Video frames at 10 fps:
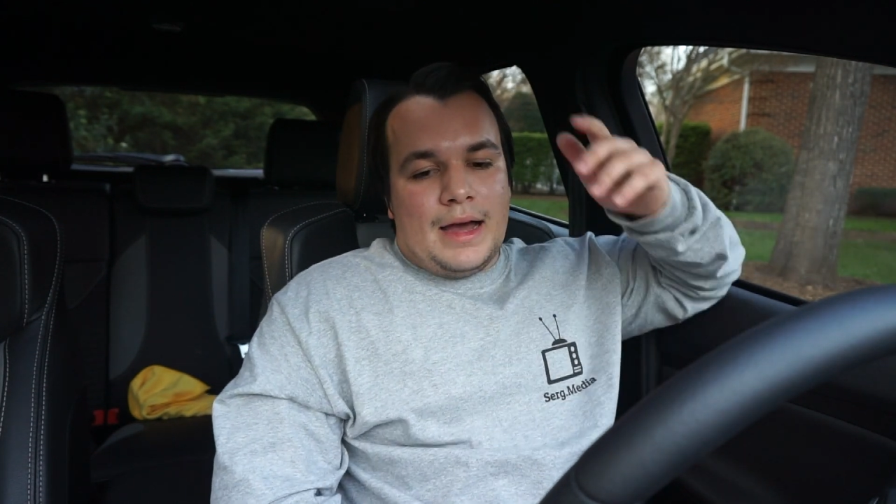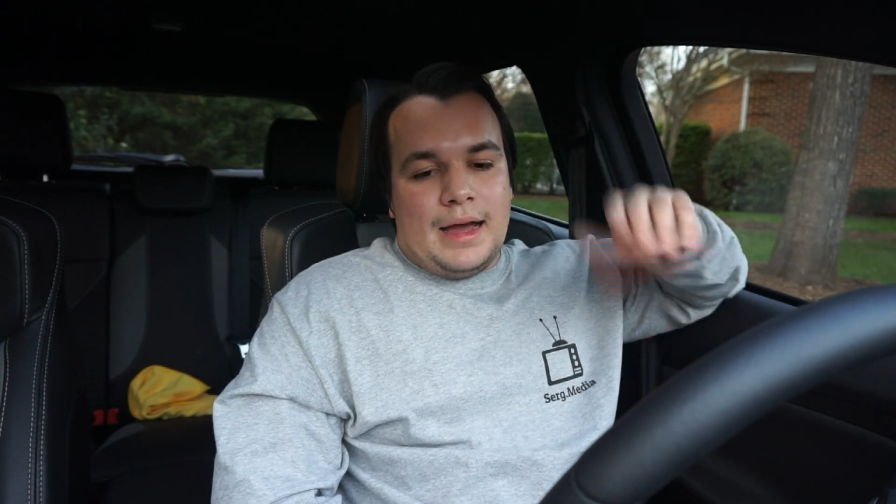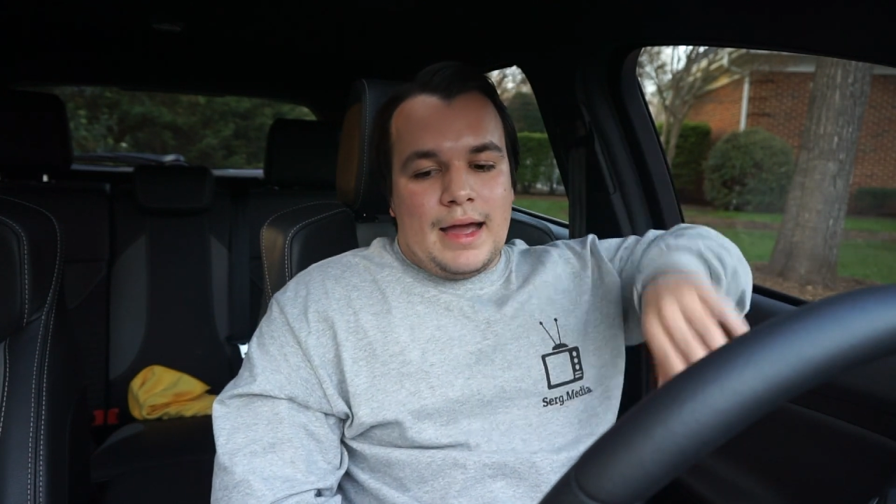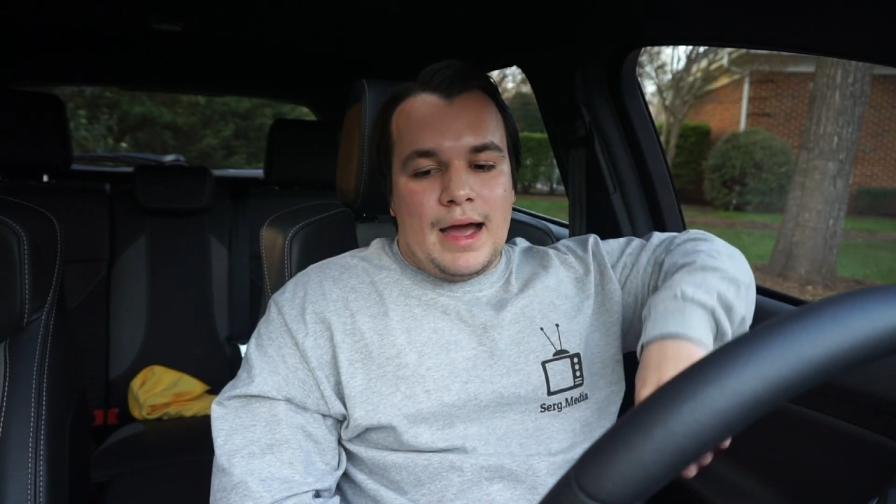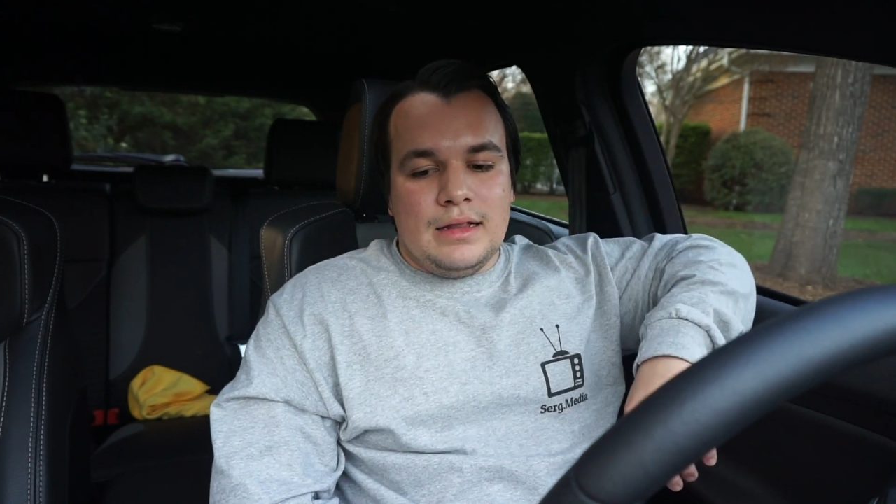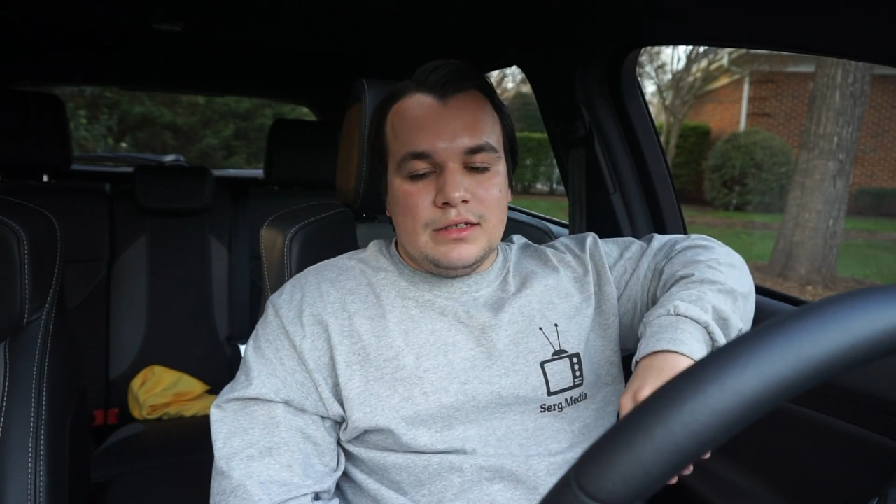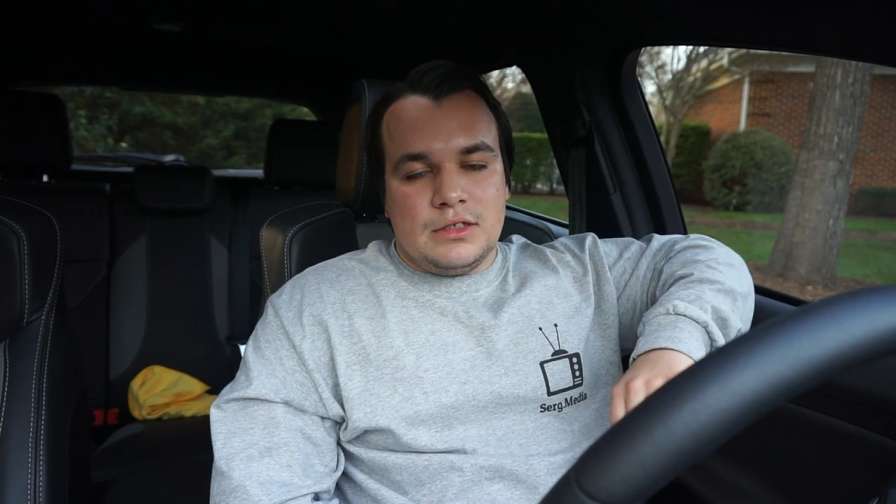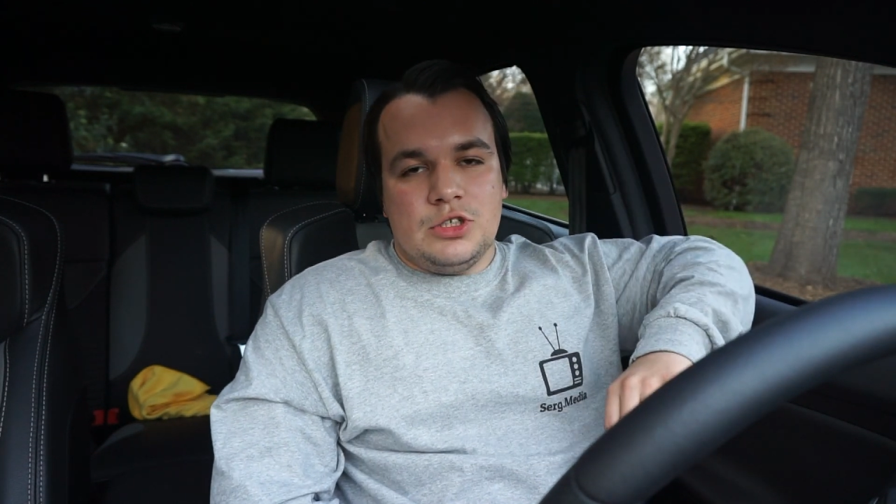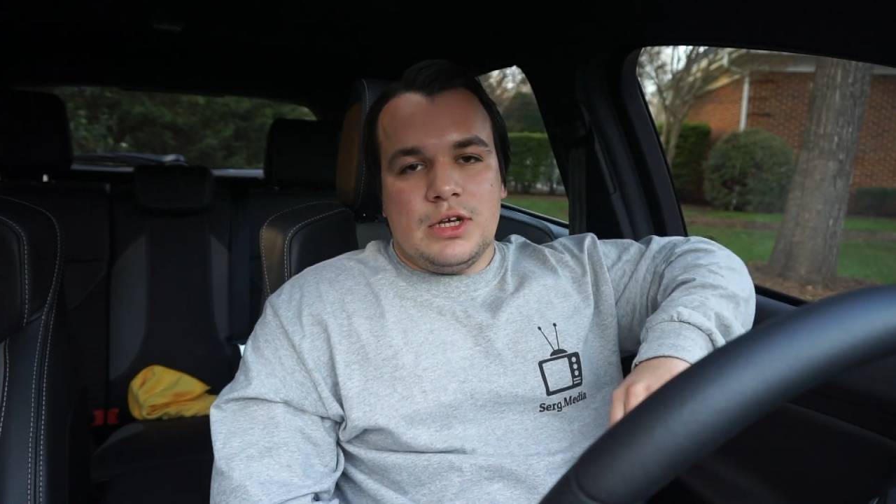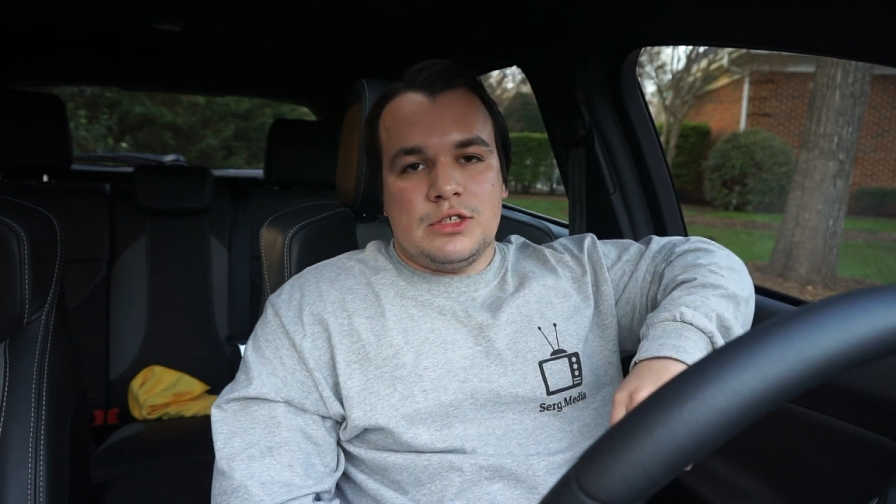I highly
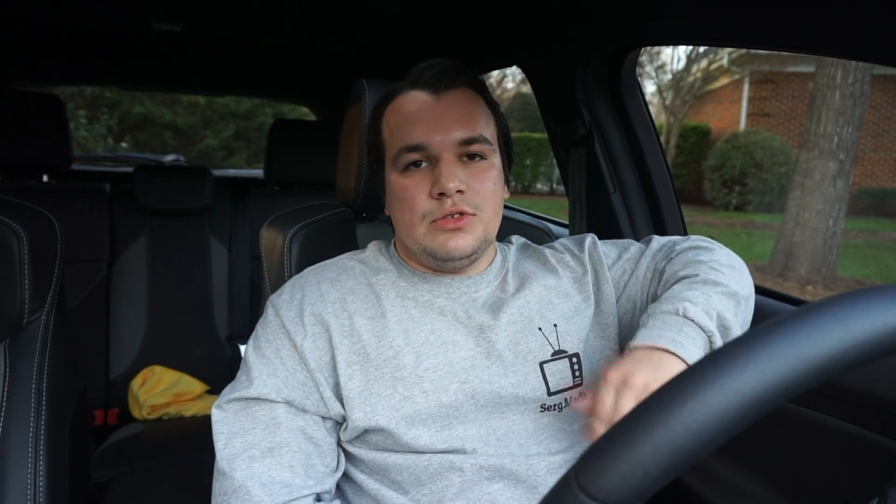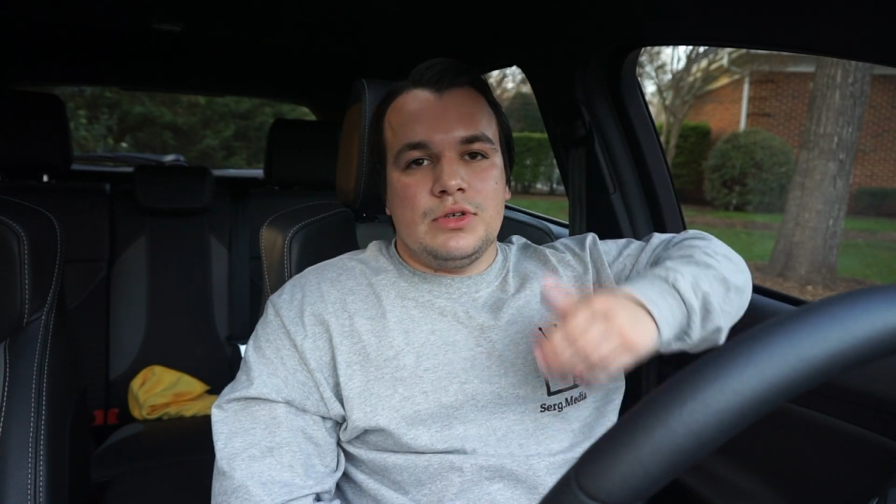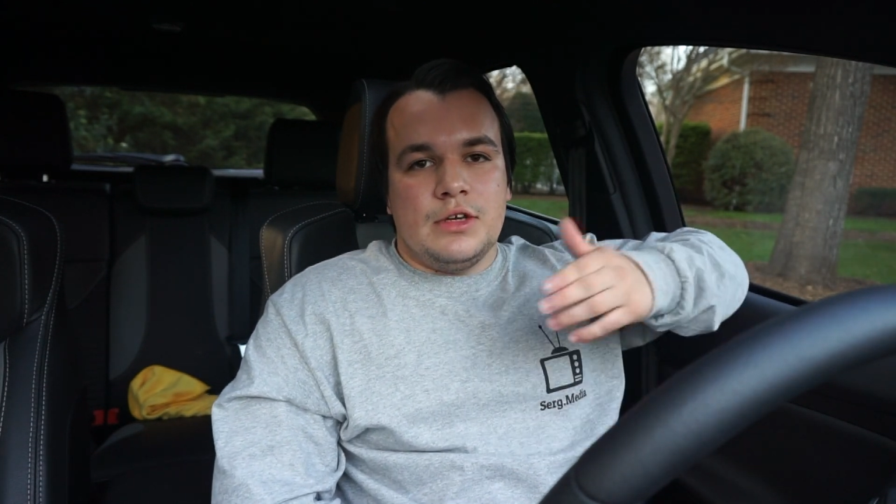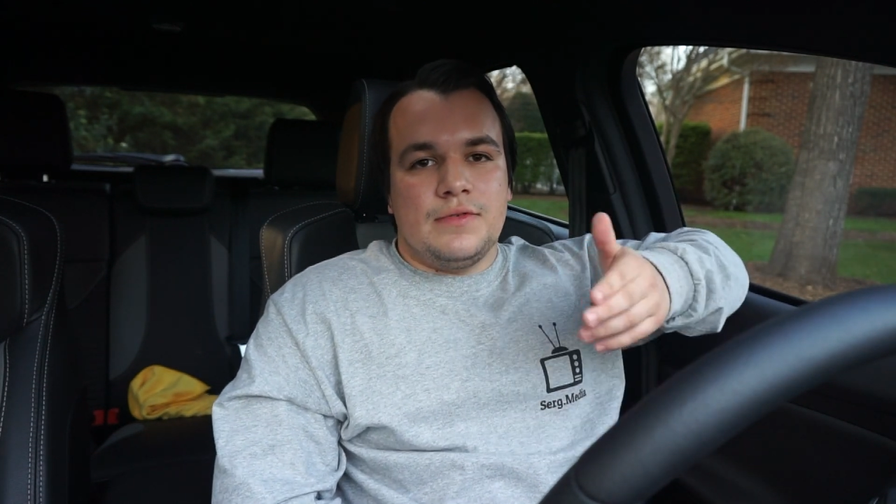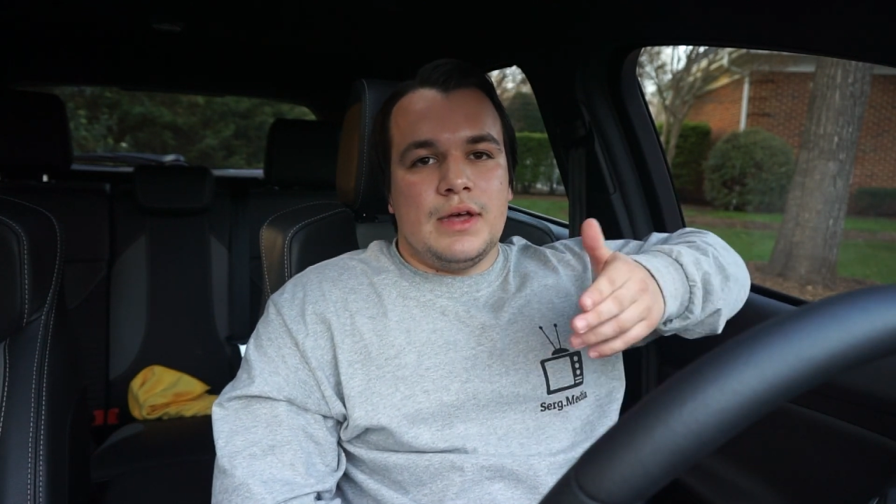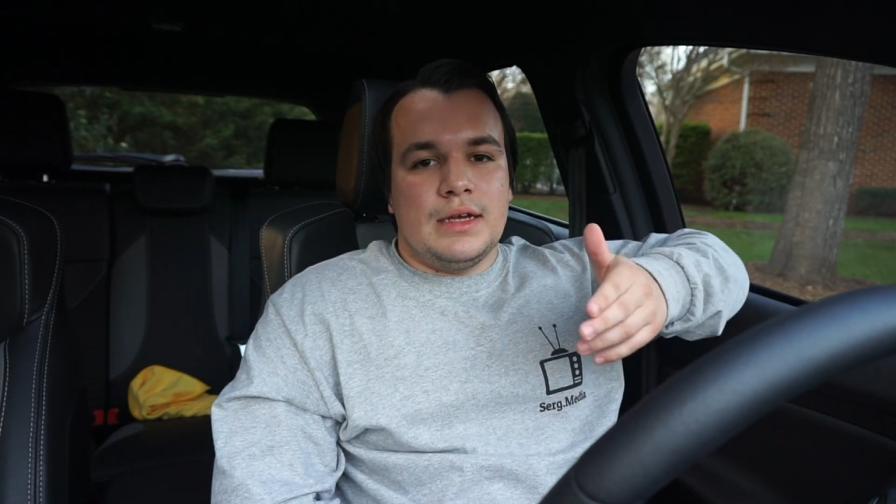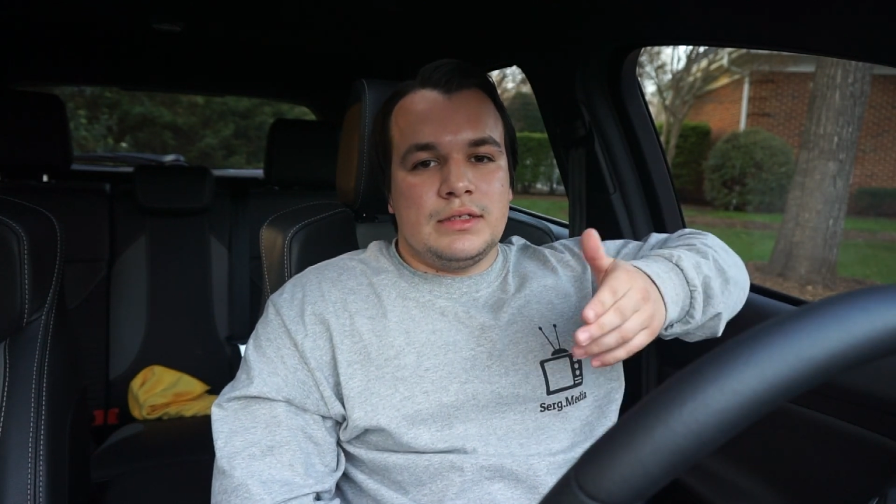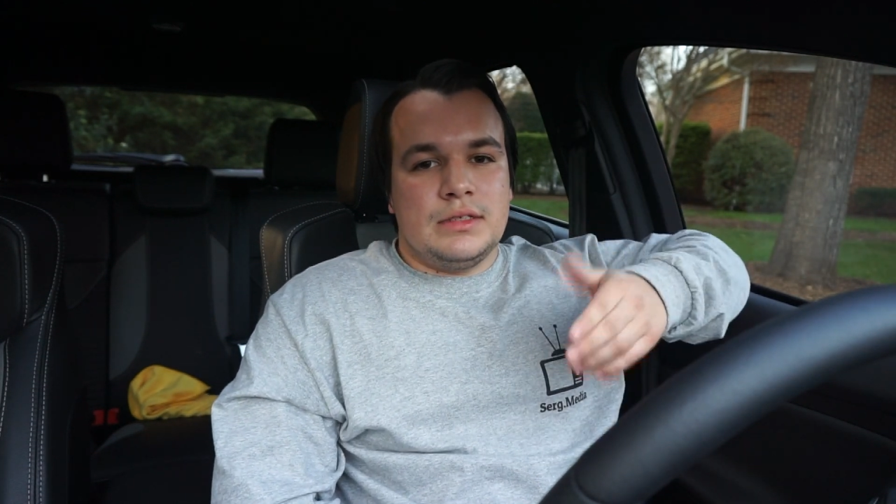suggest you give the